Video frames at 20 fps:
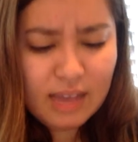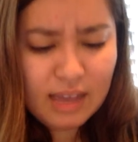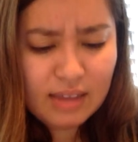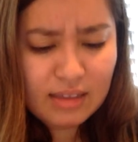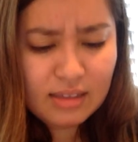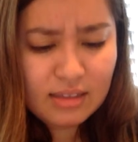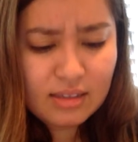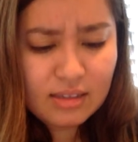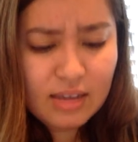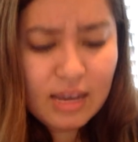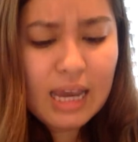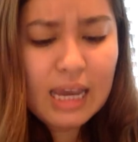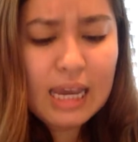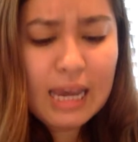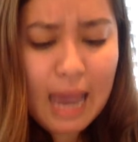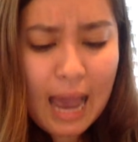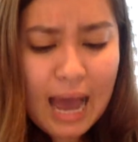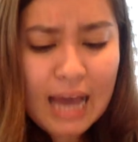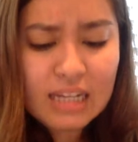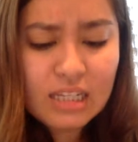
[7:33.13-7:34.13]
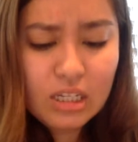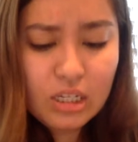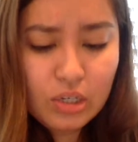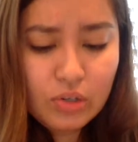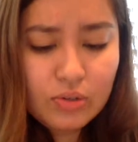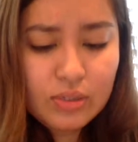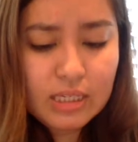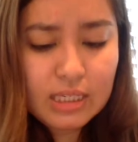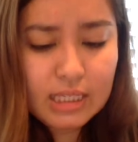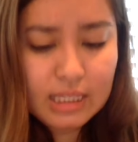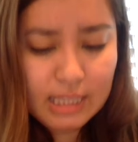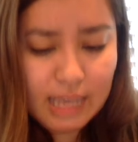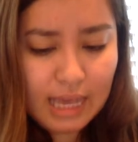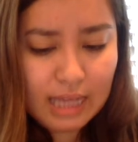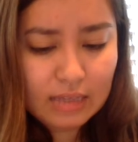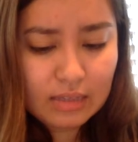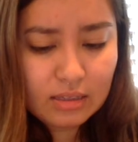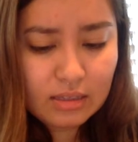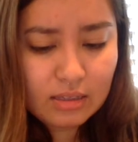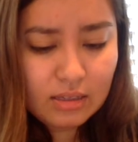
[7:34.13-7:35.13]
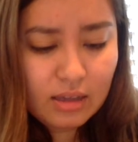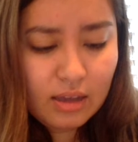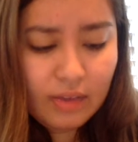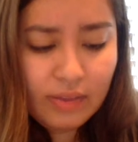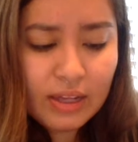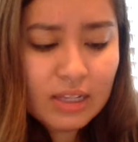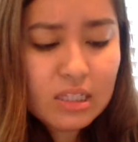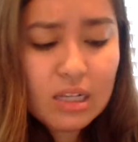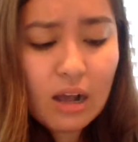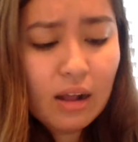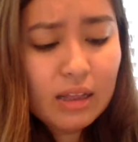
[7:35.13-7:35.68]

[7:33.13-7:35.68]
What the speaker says: Sense. He had to use his sense.